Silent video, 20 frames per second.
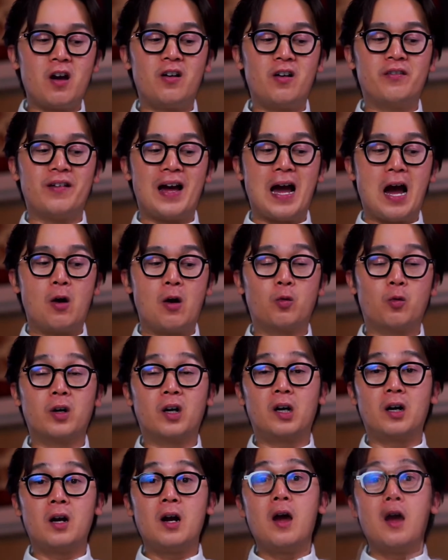of
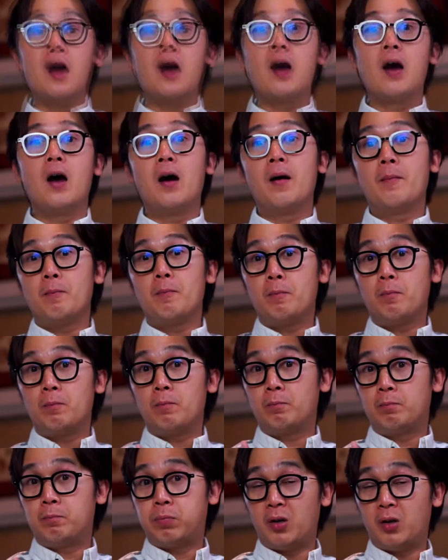our
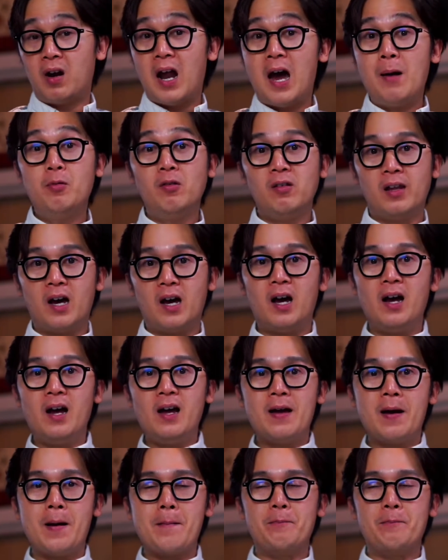parabola